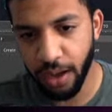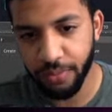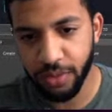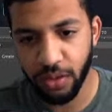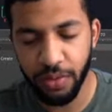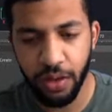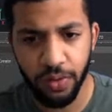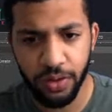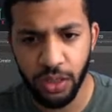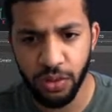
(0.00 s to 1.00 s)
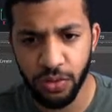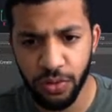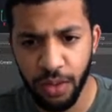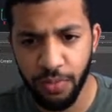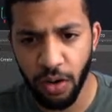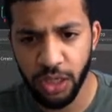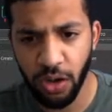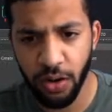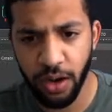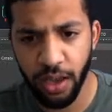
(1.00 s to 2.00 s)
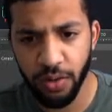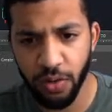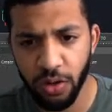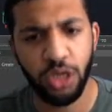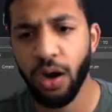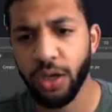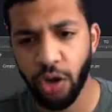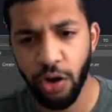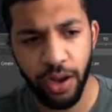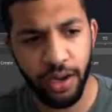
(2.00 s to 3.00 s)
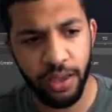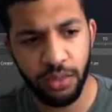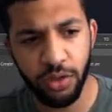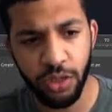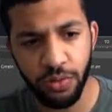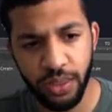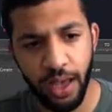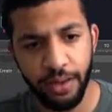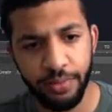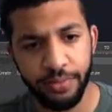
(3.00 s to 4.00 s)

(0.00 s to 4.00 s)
So let me go to our start angle, or sorry, our start radius, and reduce that.